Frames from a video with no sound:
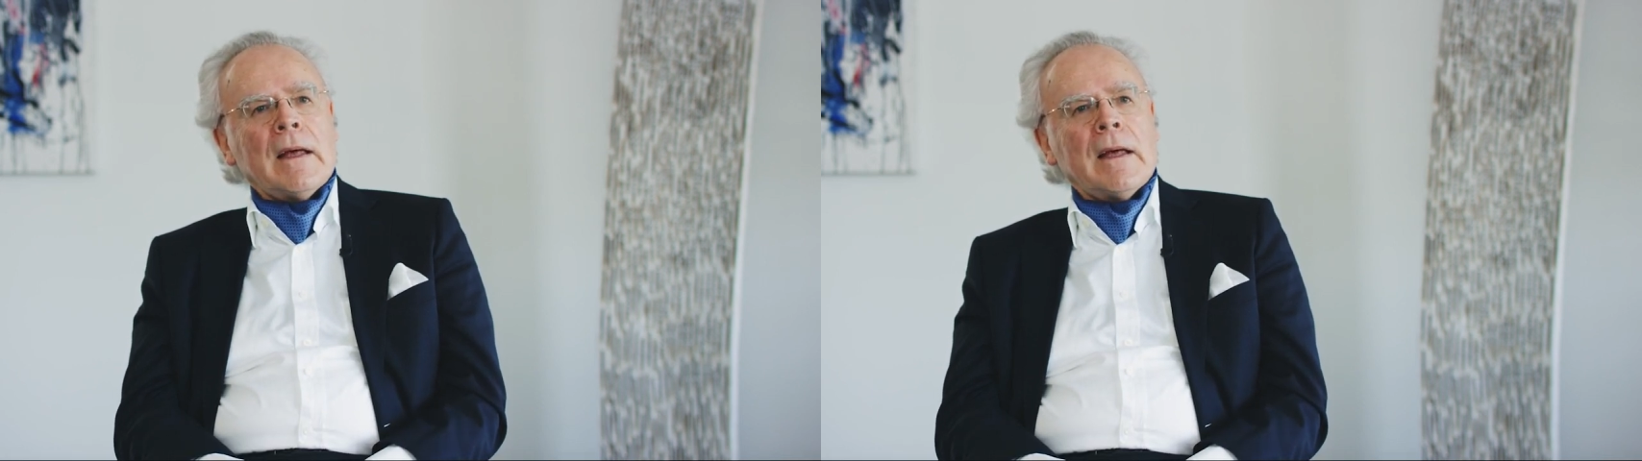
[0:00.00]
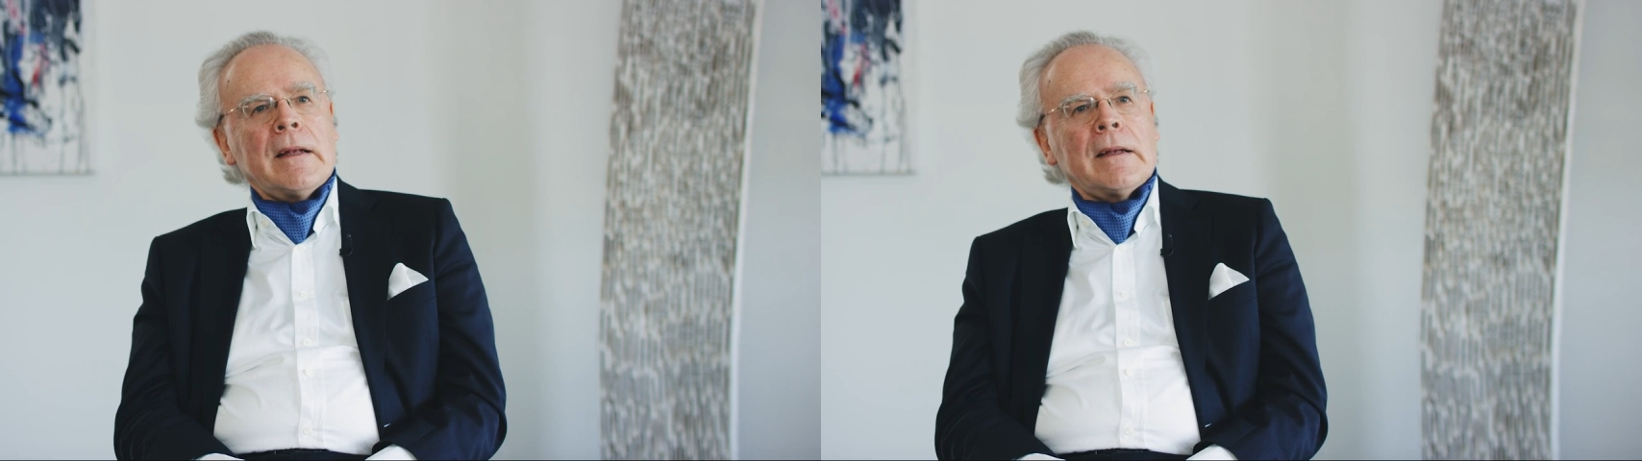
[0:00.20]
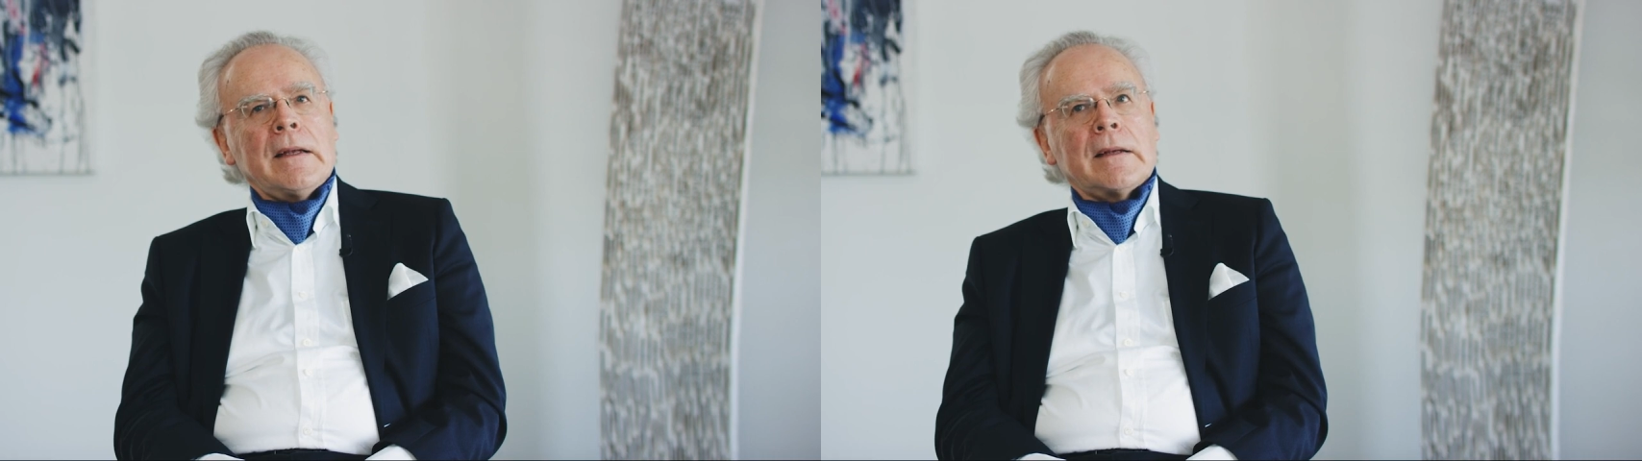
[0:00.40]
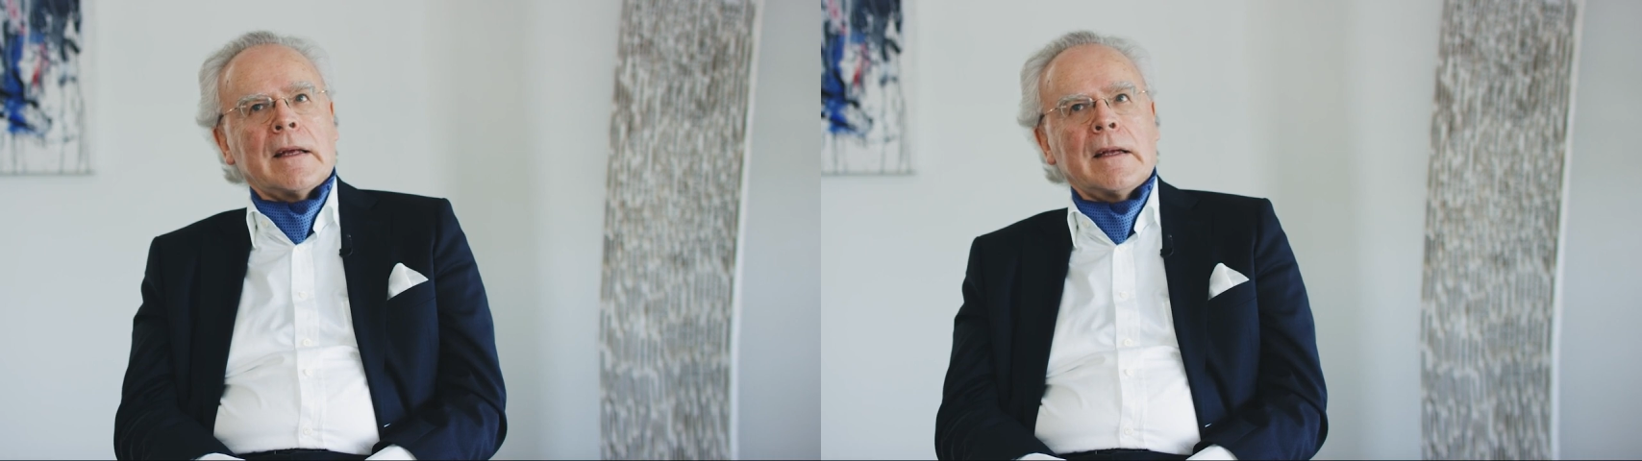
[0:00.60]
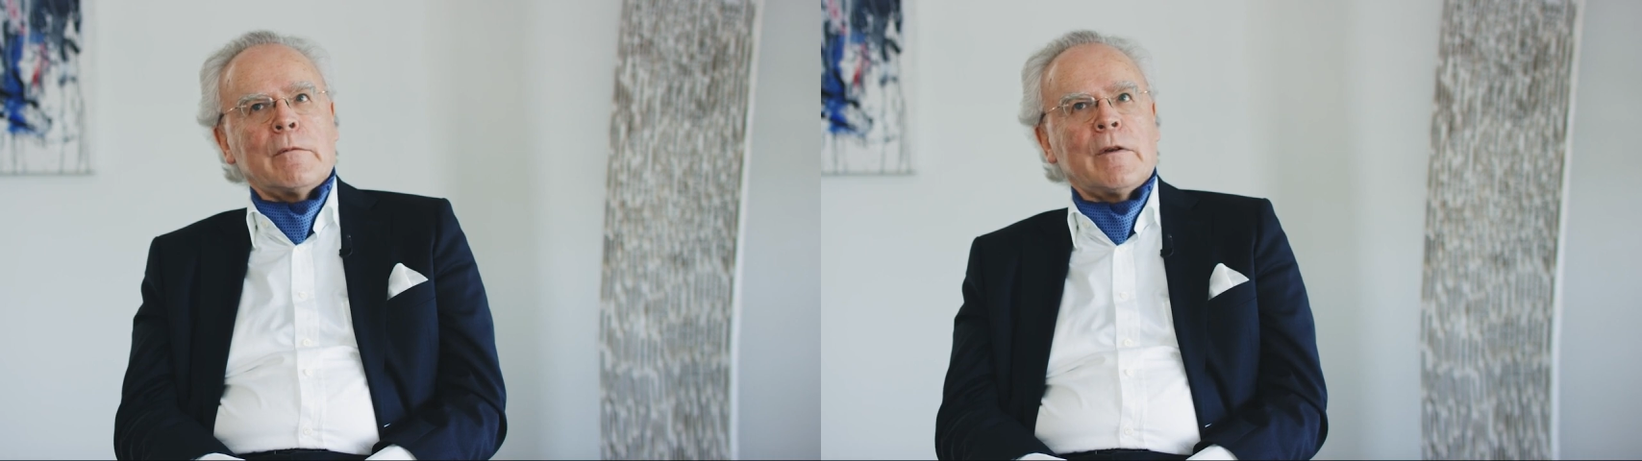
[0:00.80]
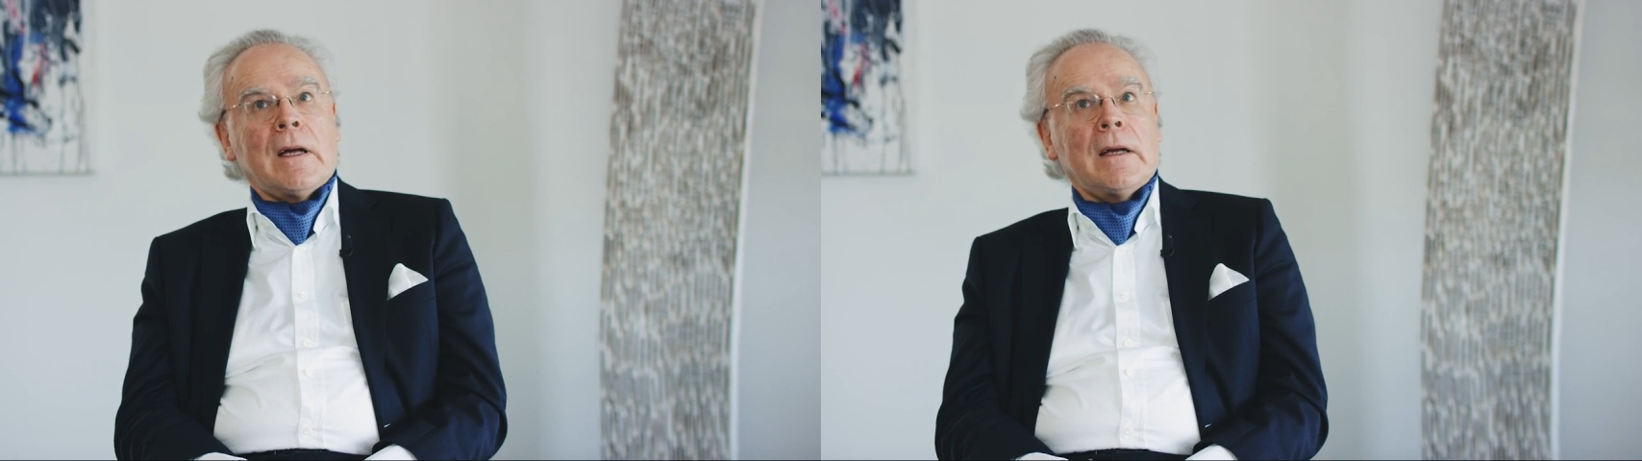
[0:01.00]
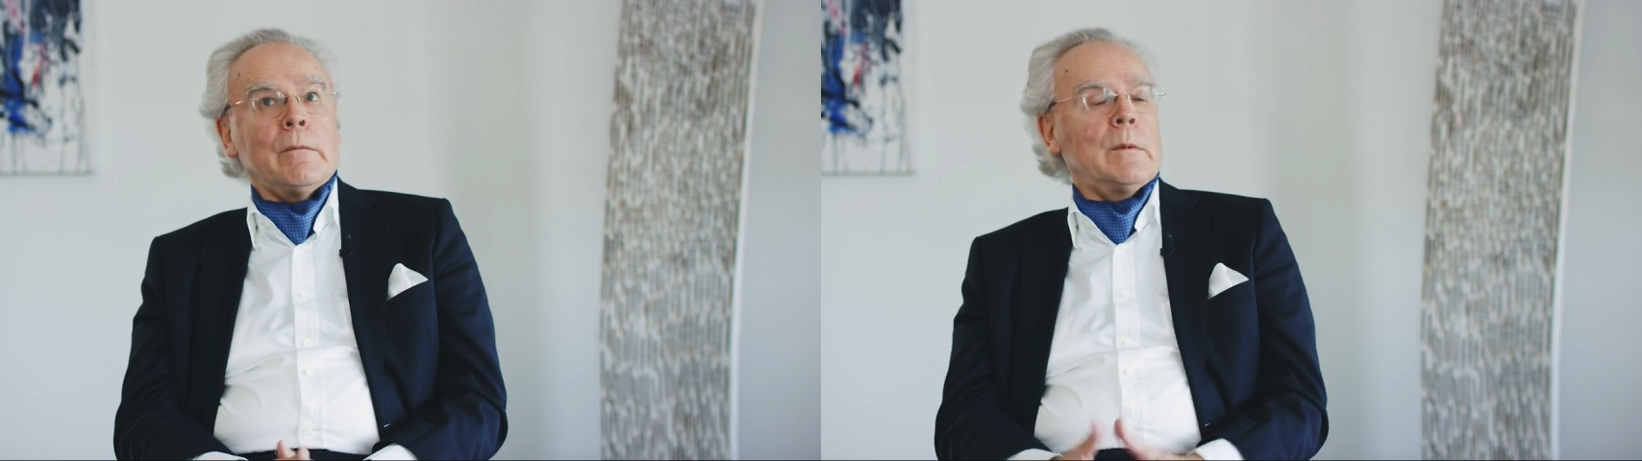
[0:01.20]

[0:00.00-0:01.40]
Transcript: and it can fly